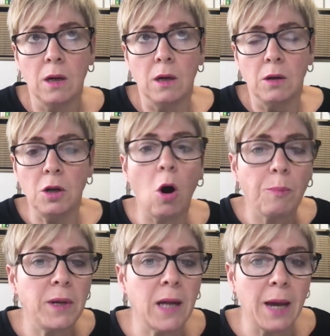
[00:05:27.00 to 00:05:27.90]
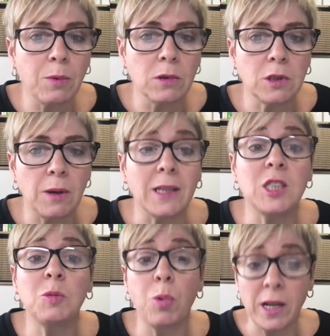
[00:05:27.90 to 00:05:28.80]
not being able to
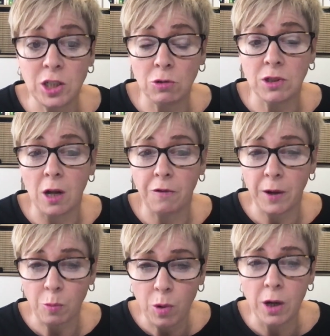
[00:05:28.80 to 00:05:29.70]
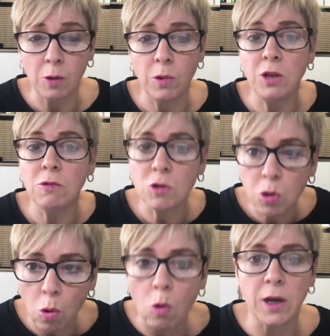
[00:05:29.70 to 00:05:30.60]
express yourself at work when you're
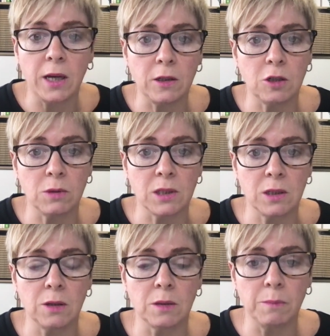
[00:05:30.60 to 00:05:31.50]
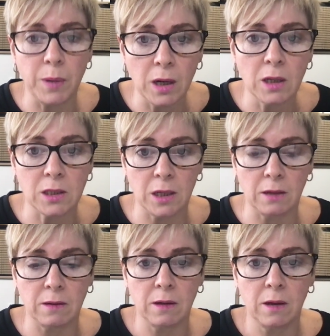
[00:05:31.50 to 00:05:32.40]
talking to a certain
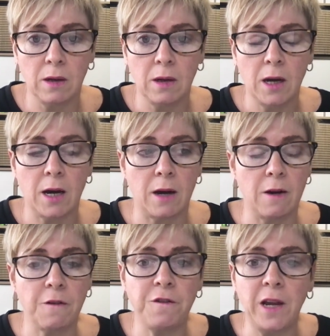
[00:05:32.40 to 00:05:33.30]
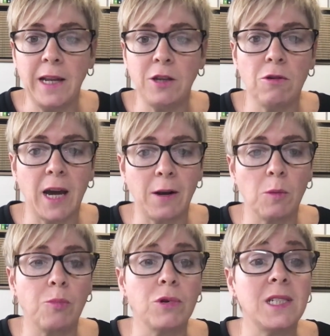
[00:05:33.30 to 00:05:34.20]
person, feeling you
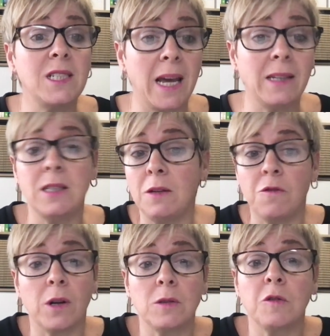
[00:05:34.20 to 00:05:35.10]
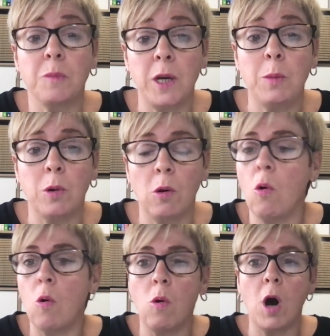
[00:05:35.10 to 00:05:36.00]
cannot present in front of people,
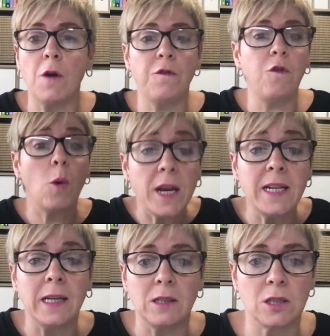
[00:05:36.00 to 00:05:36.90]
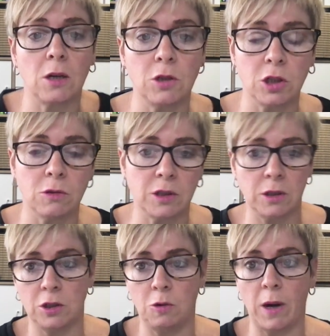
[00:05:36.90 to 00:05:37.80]
or avoiding social
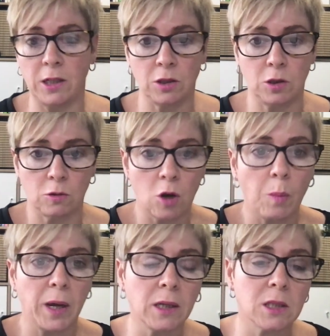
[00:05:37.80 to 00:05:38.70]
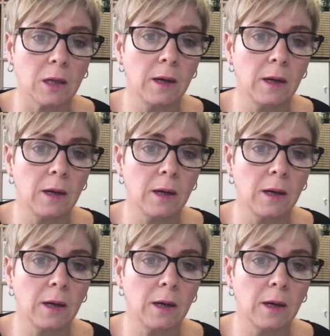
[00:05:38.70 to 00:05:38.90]
situations or topics.